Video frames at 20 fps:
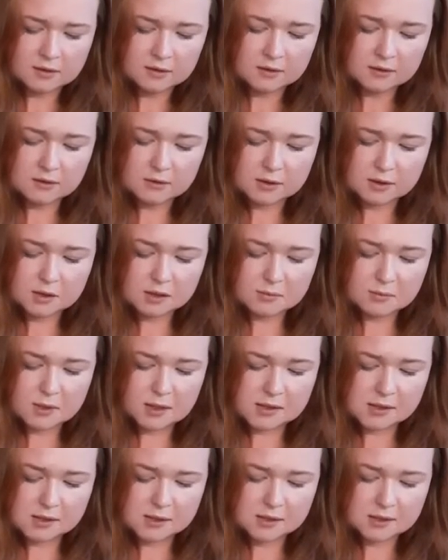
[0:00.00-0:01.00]
I just
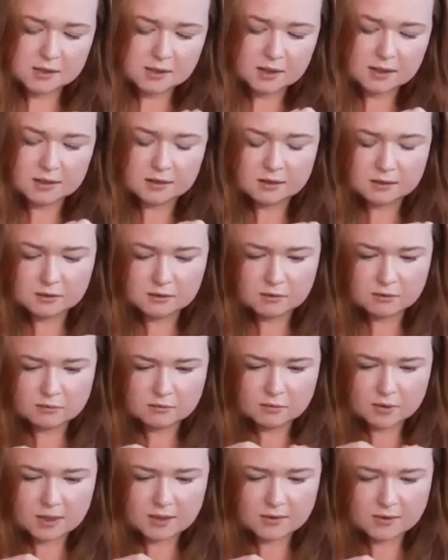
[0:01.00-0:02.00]
might see,
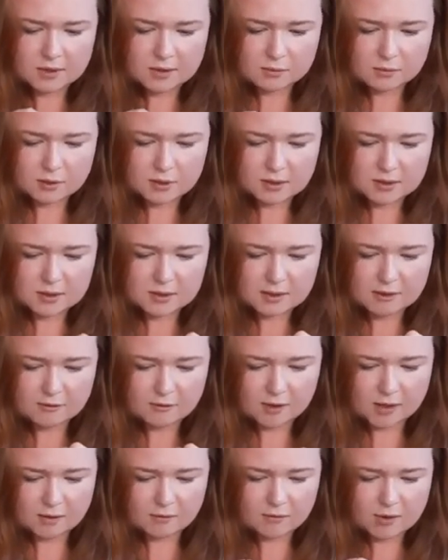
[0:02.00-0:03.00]
unwind this one and see if I
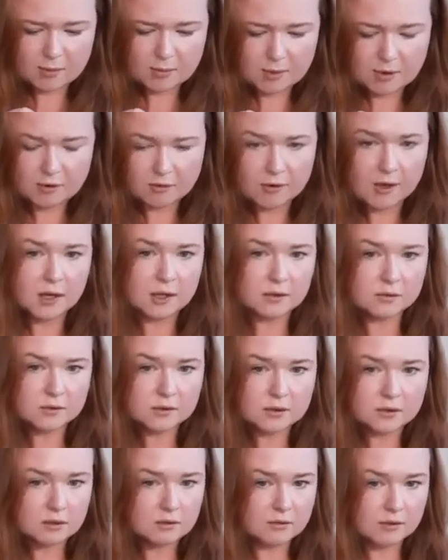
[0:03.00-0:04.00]
can wrap it around
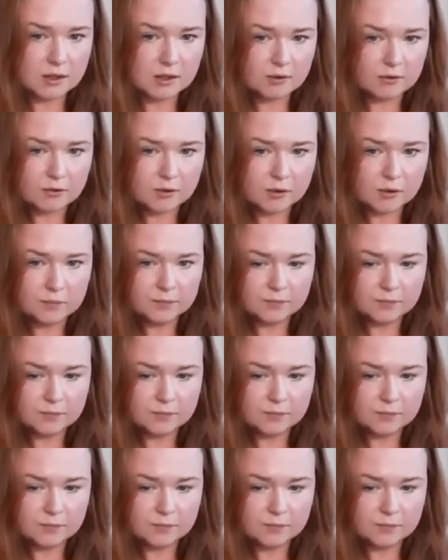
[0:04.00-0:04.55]
the wreath form.